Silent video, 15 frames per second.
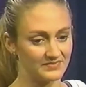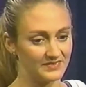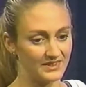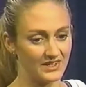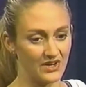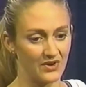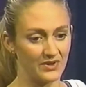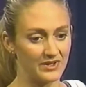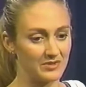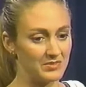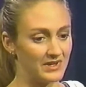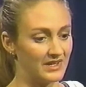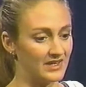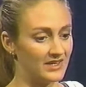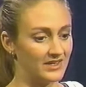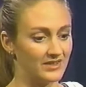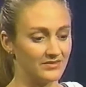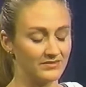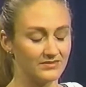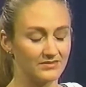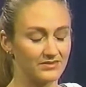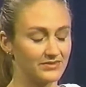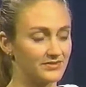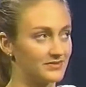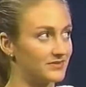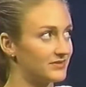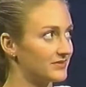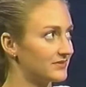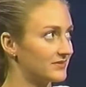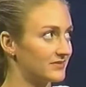You know, it could be
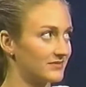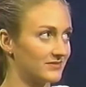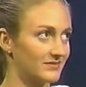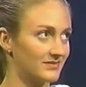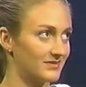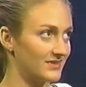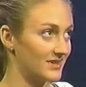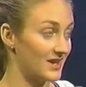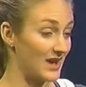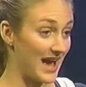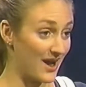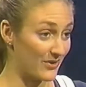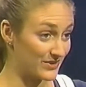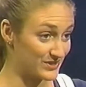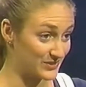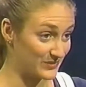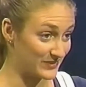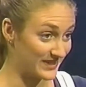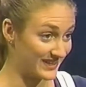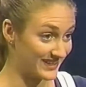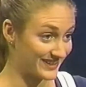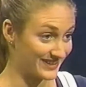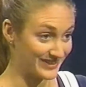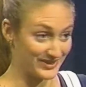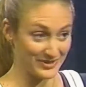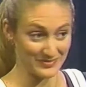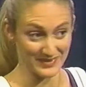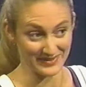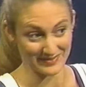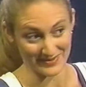hours a week. It
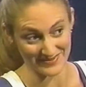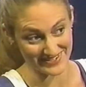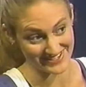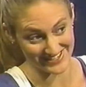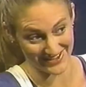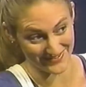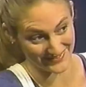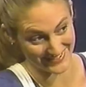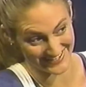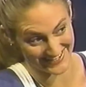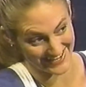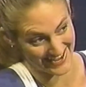could be maybe 70